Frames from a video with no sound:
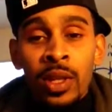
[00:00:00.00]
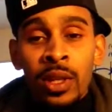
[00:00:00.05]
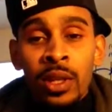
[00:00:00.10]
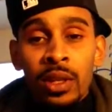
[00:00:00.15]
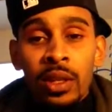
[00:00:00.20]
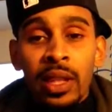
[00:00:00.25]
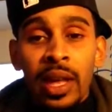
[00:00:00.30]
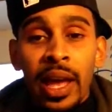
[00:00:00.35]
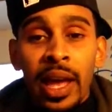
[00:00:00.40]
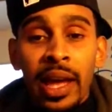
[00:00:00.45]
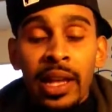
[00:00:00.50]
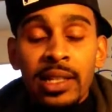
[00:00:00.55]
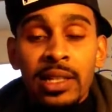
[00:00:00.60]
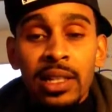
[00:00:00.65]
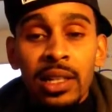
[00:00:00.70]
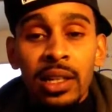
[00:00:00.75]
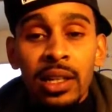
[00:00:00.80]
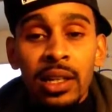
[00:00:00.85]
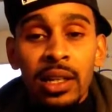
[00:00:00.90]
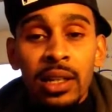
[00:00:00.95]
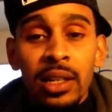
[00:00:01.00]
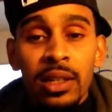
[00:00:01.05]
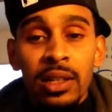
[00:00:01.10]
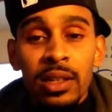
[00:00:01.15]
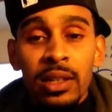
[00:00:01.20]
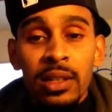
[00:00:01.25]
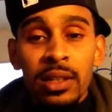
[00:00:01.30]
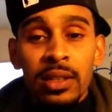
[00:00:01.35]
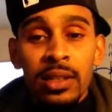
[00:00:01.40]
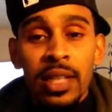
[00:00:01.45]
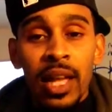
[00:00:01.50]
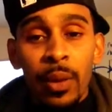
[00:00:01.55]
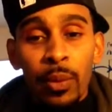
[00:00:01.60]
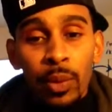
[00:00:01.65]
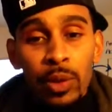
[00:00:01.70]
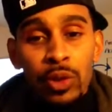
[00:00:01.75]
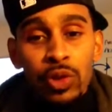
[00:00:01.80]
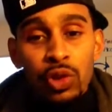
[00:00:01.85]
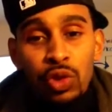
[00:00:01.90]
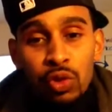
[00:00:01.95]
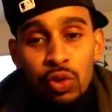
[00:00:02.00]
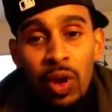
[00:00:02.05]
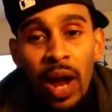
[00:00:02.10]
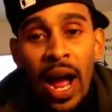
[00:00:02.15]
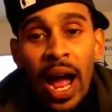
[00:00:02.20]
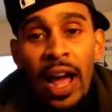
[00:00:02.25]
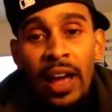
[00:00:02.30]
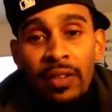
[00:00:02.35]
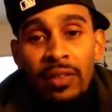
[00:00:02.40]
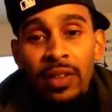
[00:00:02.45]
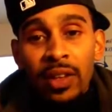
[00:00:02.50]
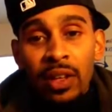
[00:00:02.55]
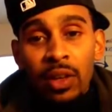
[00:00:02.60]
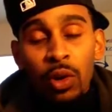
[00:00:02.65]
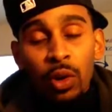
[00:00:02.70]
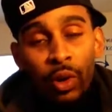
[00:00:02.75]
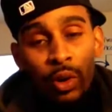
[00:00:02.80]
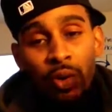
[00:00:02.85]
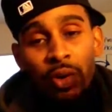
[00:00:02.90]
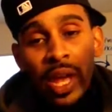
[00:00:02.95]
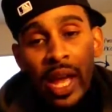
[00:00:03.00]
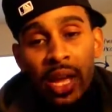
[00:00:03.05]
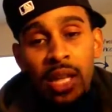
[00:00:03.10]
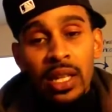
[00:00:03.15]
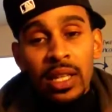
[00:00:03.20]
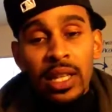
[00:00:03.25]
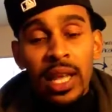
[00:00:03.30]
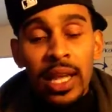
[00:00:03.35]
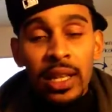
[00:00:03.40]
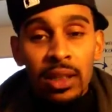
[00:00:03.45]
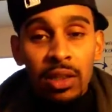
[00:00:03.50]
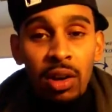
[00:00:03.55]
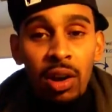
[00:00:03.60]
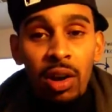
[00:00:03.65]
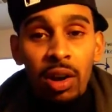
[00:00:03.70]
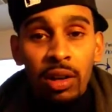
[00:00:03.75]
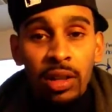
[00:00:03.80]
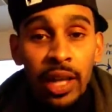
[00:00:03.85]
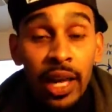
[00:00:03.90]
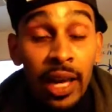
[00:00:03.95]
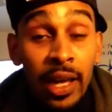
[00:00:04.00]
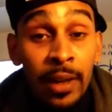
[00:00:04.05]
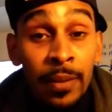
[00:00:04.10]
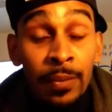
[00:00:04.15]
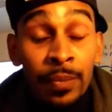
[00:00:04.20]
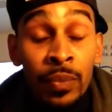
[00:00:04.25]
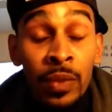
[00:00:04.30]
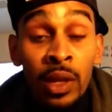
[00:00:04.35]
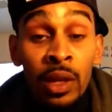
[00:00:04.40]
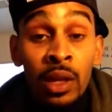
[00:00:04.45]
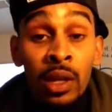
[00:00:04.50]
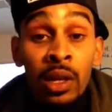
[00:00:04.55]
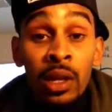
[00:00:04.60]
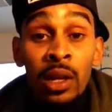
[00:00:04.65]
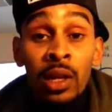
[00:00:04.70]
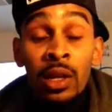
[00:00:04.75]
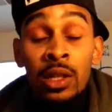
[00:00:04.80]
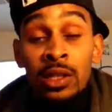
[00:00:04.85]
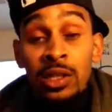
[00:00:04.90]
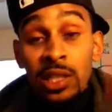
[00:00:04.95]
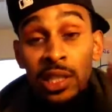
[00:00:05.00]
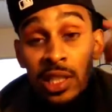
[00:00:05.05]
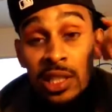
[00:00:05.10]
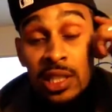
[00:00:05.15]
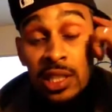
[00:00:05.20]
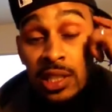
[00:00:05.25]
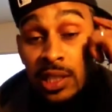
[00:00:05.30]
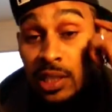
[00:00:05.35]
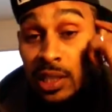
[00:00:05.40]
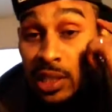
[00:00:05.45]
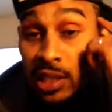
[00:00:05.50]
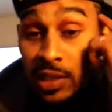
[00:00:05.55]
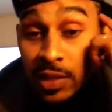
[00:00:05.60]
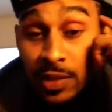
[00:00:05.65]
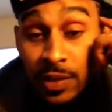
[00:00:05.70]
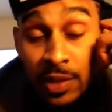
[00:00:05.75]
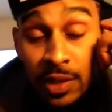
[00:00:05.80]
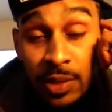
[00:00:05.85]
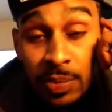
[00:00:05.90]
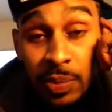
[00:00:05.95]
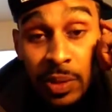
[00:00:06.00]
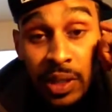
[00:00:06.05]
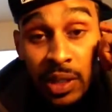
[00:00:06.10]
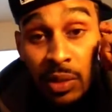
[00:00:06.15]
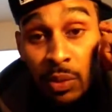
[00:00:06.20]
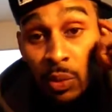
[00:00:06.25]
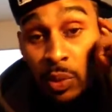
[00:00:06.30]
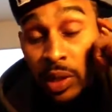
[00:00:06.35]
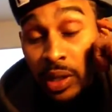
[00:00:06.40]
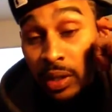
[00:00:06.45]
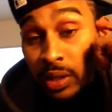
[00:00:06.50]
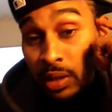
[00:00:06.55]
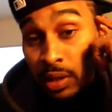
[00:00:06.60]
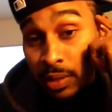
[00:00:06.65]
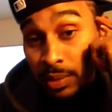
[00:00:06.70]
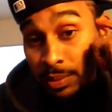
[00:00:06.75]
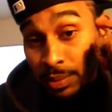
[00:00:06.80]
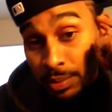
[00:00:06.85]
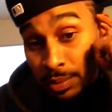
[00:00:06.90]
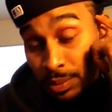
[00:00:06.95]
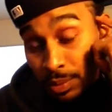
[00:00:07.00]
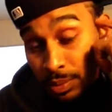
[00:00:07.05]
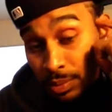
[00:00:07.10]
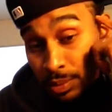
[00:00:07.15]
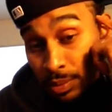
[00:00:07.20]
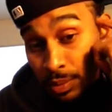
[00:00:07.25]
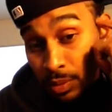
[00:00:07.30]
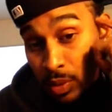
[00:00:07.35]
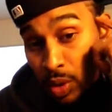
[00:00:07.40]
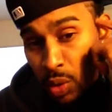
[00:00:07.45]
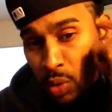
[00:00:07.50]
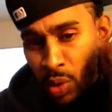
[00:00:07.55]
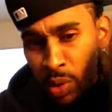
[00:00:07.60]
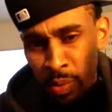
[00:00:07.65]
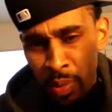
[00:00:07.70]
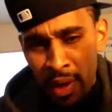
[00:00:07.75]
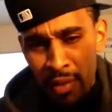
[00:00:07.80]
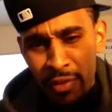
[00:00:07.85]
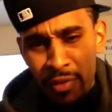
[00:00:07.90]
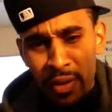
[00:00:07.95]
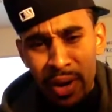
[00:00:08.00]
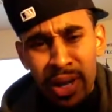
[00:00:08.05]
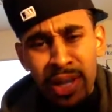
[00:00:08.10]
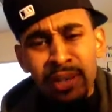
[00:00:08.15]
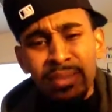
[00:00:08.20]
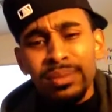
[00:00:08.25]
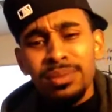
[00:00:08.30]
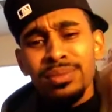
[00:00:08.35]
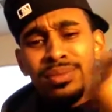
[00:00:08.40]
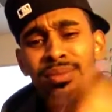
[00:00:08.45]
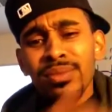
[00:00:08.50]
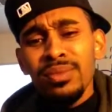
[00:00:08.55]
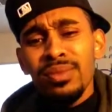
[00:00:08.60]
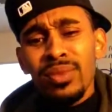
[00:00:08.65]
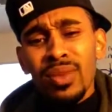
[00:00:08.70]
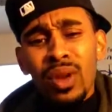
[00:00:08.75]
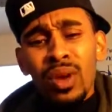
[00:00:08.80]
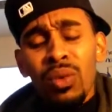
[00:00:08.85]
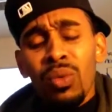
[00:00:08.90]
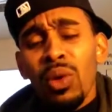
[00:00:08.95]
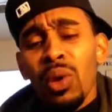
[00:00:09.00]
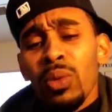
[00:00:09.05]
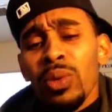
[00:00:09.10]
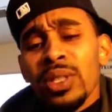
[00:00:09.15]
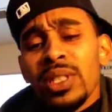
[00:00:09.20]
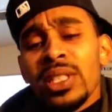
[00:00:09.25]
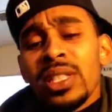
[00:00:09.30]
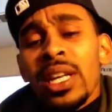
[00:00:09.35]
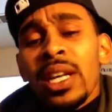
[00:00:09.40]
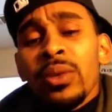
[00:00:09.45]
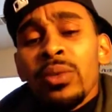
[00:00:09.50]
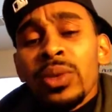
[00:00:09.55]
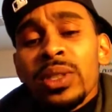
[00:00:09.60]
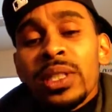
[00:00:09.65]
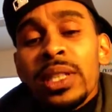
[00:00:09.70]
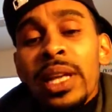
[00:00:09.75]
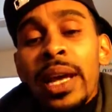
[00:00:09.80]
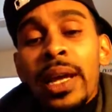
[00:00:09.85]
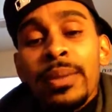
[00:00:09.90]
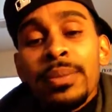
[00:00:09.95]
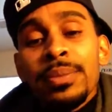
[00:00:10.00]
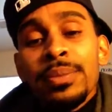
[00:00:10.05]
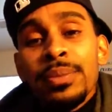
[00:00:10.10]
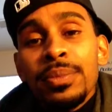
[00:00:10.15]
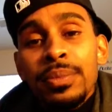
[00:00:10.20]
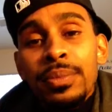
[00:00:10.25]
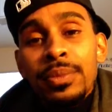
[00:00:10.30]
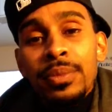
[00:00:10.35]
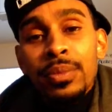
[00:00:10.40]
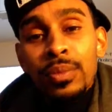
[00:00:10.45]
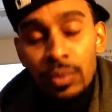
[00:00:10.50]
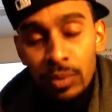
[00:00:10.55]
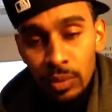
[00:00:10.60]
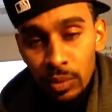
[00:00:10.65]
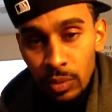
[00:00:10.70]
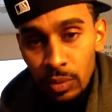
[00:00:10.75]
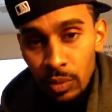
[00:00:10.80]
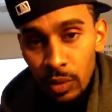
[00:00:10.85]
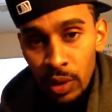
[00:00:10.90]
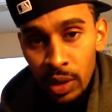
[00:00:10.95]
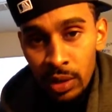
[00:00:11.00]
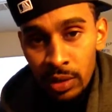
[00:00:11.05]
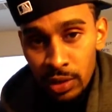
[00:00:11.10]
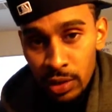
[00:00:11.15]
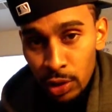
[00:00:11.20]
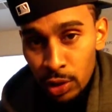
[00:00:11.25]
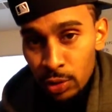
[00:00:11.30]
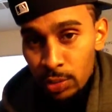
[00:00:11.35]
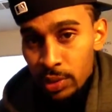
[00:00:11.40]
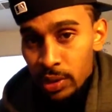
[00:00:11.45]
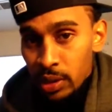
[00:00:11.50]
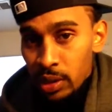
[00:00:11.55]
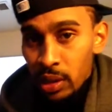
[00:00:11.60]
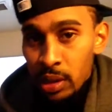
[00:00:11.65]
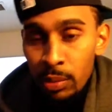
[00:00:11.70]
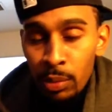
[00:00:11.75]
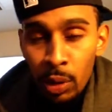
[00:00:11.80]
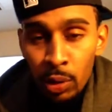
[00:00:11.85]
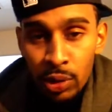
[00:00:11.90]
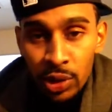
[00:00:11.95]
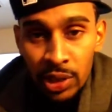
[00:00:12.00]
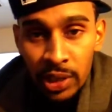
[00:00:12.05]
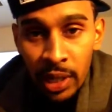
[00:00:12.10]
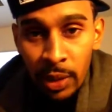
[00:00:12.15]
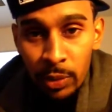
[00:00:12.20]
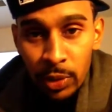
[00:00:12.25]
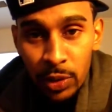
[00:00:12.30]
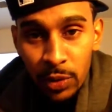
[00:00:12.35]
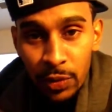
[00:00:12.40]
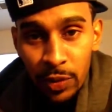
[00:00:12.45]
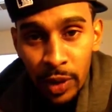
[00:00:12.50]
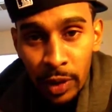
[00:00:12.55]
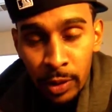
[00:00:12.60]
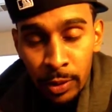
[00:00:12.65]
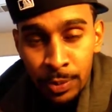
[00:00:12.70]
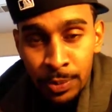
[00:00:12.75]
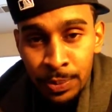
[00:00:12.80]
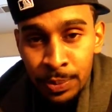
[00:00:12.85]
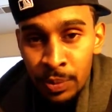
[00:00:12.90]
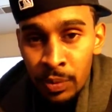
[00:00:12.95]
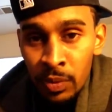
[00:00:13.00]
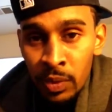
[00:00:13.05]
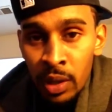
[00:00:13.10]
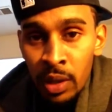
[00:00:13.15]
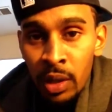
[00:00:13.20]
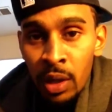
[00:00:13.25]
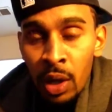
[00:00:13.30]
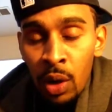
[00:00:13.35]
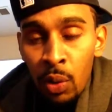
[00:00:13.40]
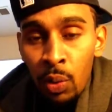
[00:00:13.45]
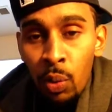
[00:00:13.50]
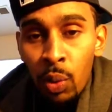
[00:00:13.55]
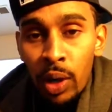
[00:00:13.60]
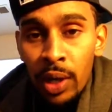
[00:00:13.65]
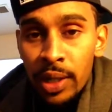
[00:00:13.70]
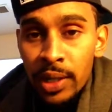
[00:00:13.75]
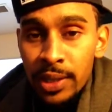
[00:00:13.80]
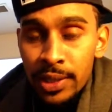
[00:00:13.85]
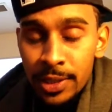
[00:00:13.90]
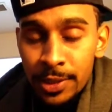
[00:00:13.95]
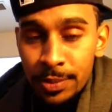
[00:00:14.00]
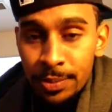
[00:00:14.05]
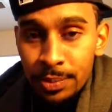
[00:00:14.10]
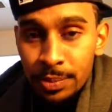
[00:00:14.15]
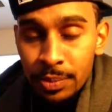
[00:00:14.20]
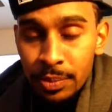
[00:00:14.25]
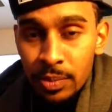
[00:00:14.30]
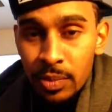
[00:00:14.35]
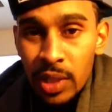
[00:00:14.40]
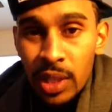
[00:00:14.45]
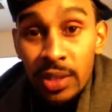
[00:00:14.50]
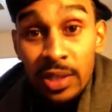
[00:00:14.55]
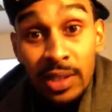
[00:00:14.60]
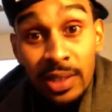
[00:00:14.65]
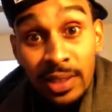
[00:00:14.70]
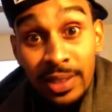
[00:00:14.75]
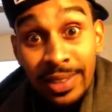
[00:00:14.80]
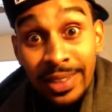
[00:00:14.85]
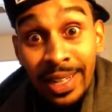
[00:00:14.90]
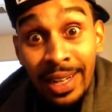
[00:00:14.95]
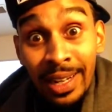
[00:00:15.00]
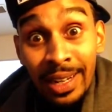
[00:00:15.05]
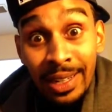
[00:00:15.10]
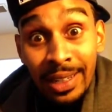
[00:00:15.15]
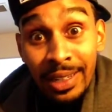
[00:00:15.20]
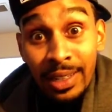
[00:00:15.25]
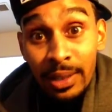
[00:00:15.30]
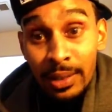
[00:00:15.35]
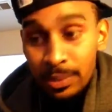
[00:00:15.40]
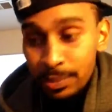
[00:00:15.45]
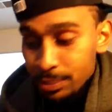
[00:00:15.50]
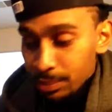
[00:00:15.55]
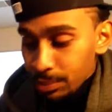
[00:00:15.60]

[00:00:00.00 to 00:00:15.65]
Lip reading: that were driving or creating that thought? And just speaking with my friend, what was said was that, the emotion that was felt was stuck